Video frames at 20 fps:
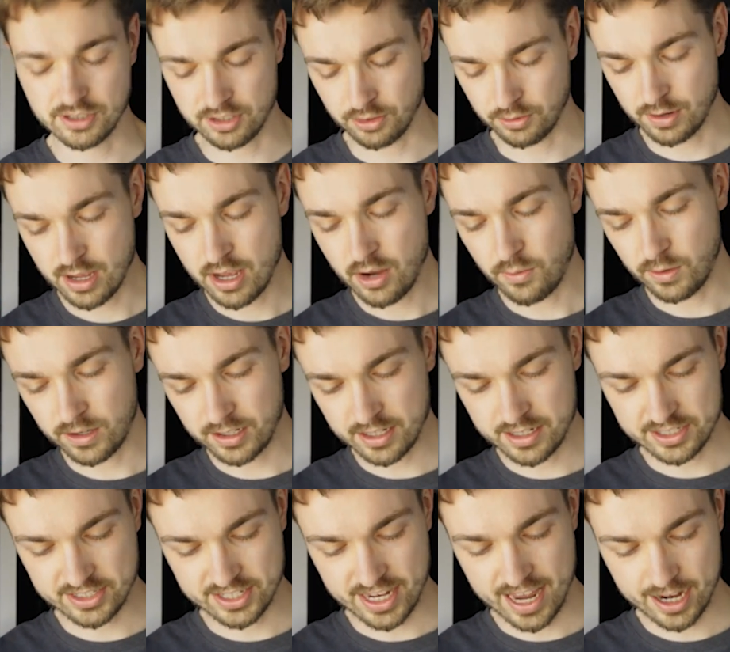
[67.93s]
So we're going
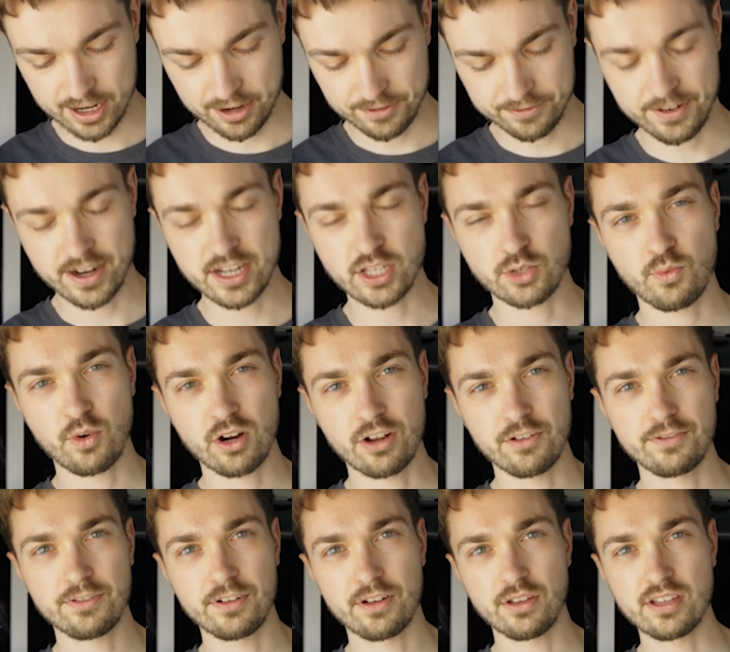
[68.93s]
to sacrifice one
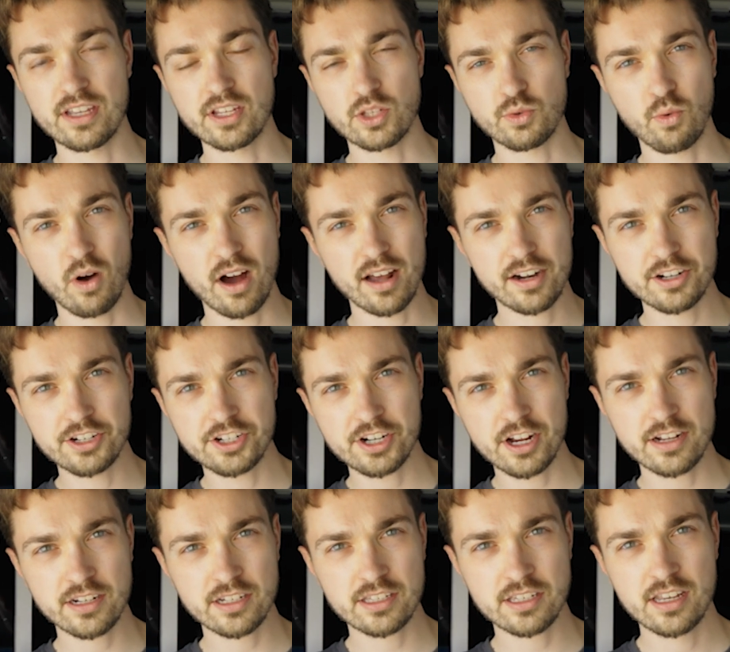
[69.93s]
of these water
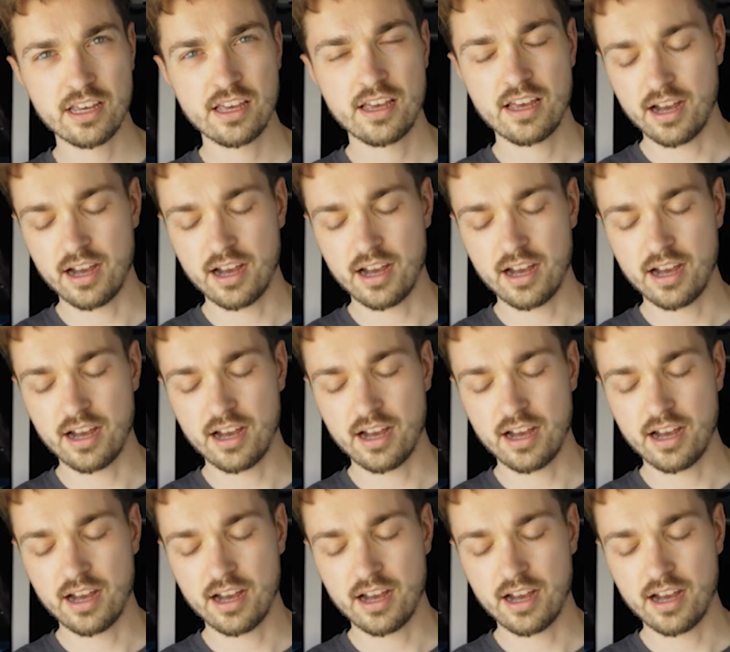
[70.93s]
jugs